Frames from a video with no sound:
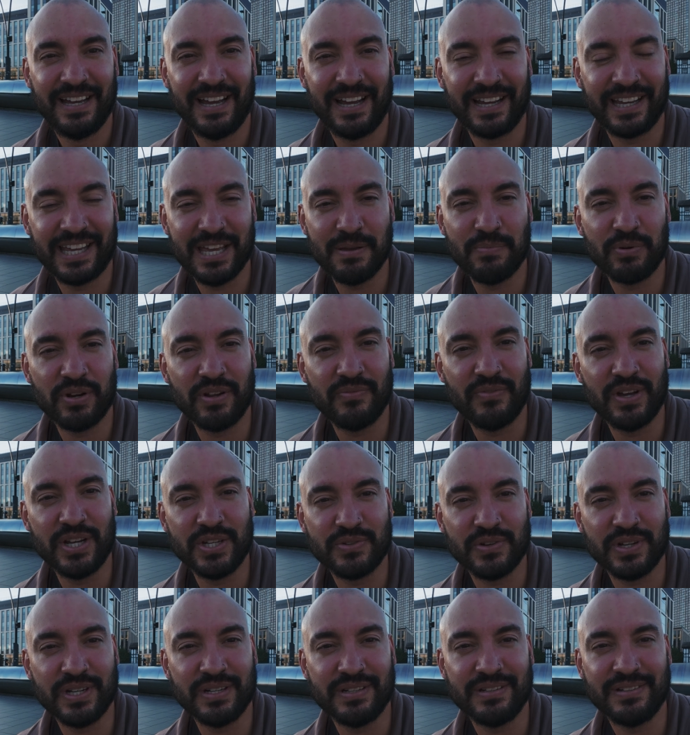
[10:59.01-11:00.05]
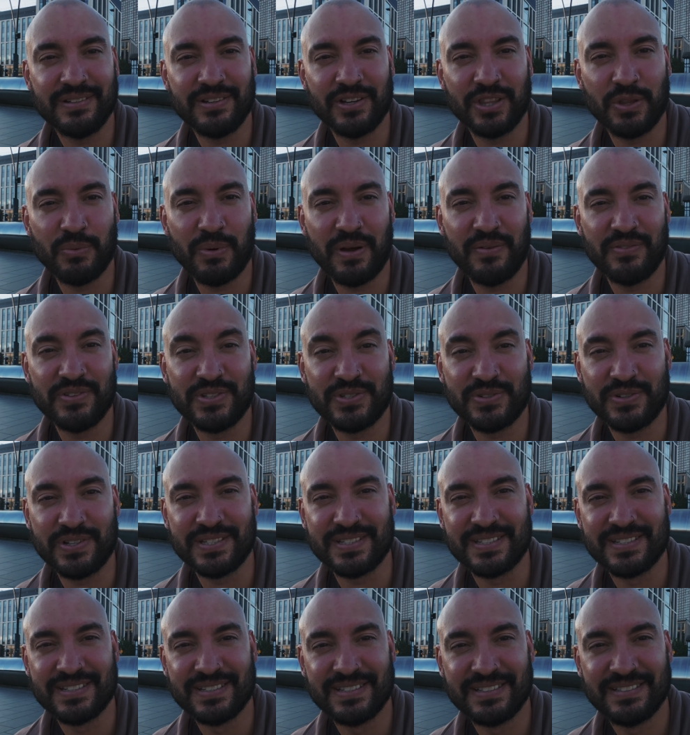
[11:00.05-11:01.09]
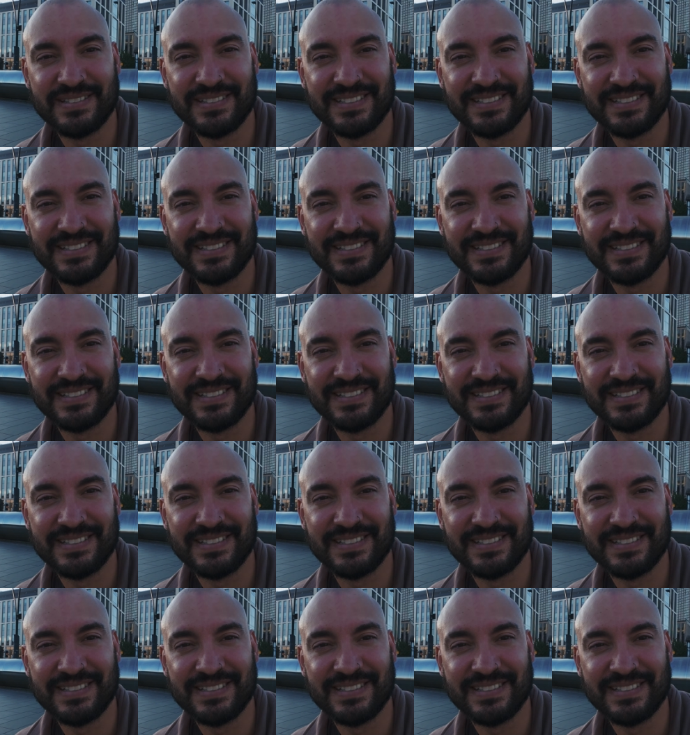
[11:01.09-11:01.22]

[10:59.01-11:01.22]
and keep on adventuring on the weathered streets.